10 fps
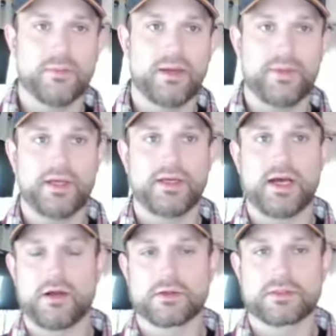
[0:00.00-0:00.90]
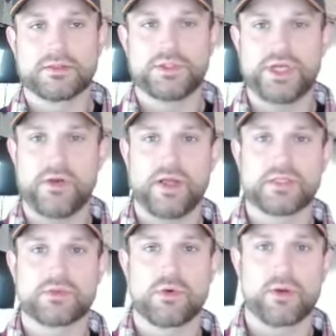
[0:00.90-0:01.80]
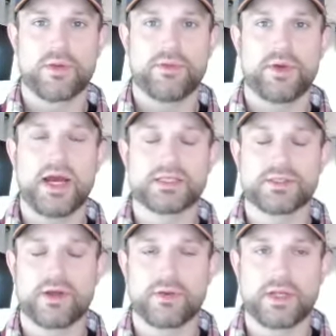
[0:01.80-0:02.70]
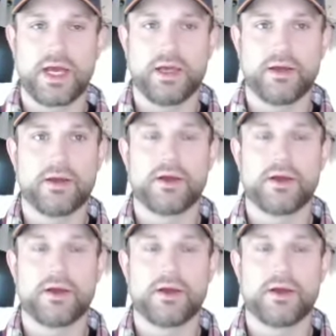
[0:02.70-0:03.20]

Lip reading: Maybe I'll share that story with you guys another day.